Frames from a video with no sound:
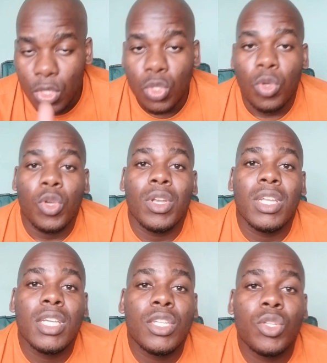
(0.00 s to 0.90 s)
So you
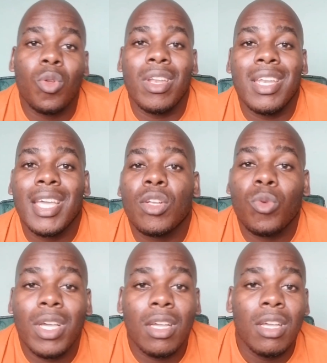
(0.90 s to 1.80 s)
need to
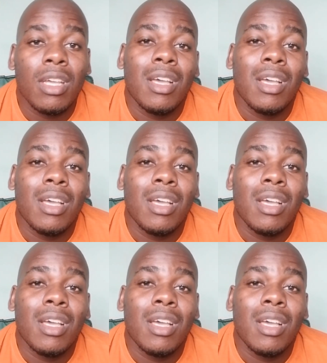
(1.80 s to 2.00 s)
network